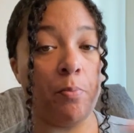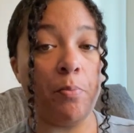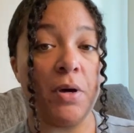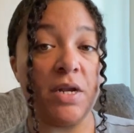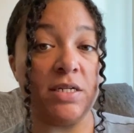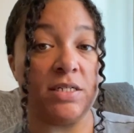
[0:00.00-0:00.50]

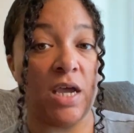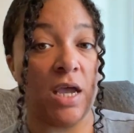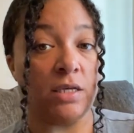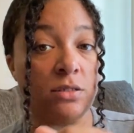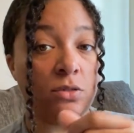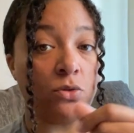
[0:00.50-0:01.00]
but it
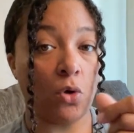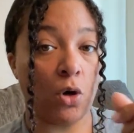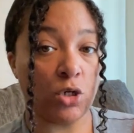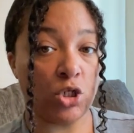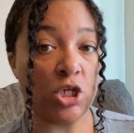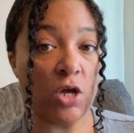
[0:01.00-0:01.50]
takes
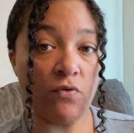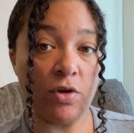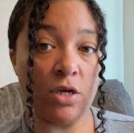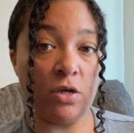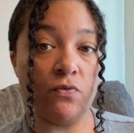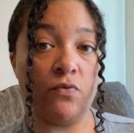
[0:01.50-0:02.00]

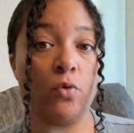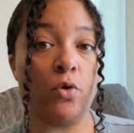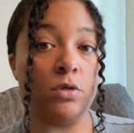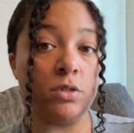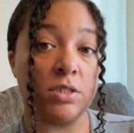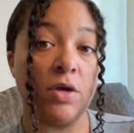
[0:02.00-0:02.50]
longevity
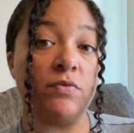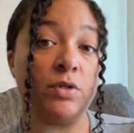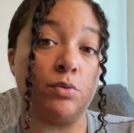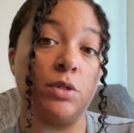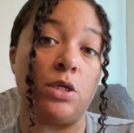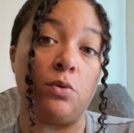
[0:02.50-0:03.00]
for stuff to
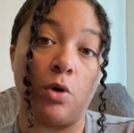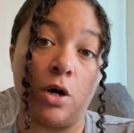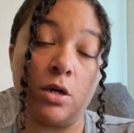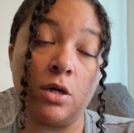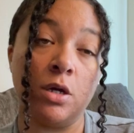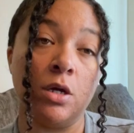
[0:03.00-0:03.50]
really
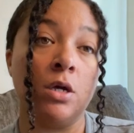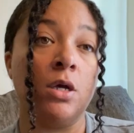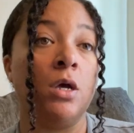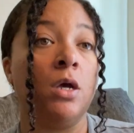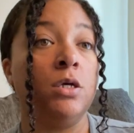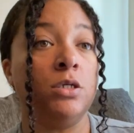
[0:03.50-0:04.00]
work.
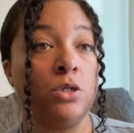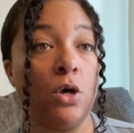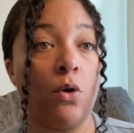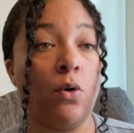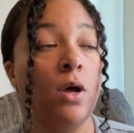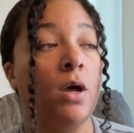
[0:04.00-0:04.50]

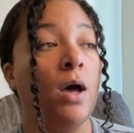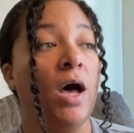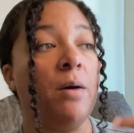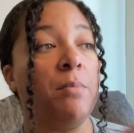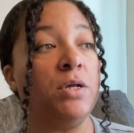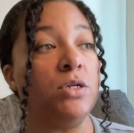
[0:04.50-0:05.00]
So
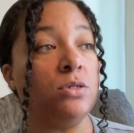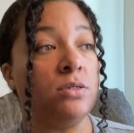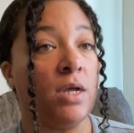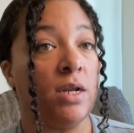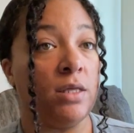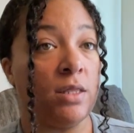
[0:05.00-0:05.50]
I'm
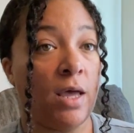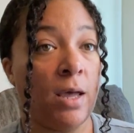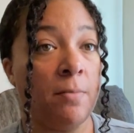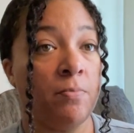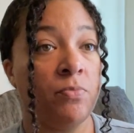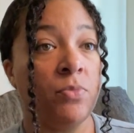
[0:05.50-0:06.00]
understanding that.
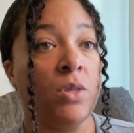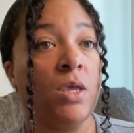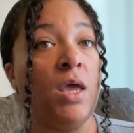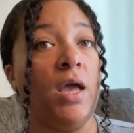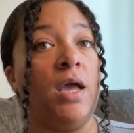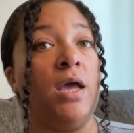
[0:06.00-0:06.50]

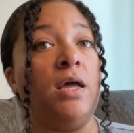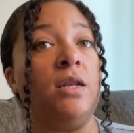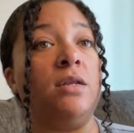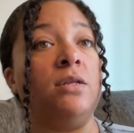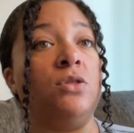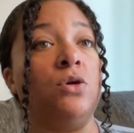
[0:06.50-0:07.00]

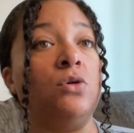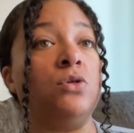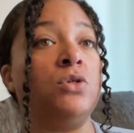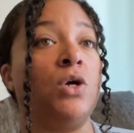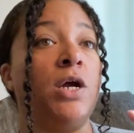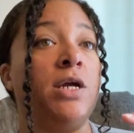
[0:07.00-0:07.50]
And there are
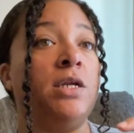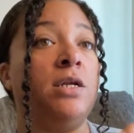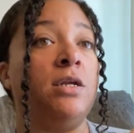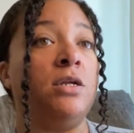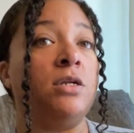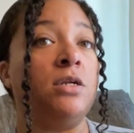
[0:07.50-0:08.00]

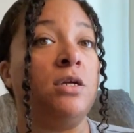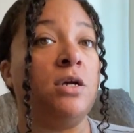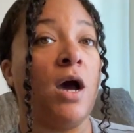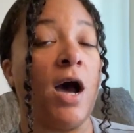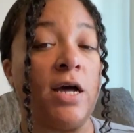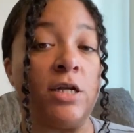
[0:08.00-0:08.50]
certain
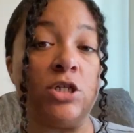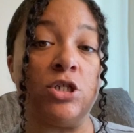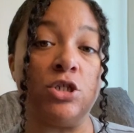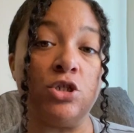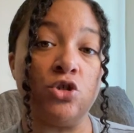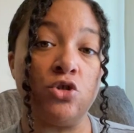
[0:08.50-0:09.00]
con
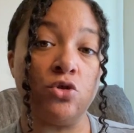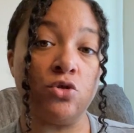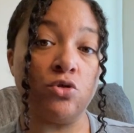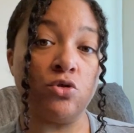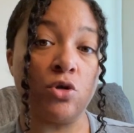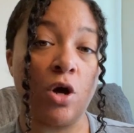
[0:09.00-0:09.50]

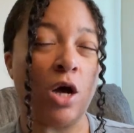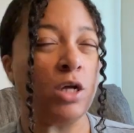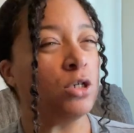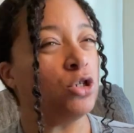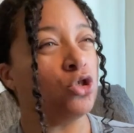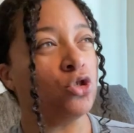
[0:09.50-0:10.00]

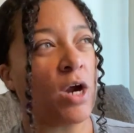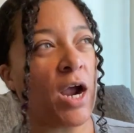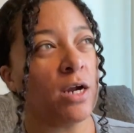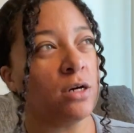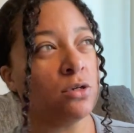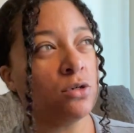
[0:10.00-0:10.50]

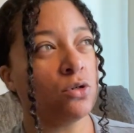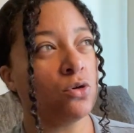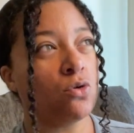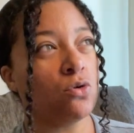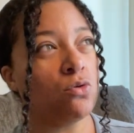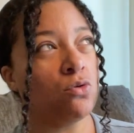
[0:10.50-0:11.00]
contractual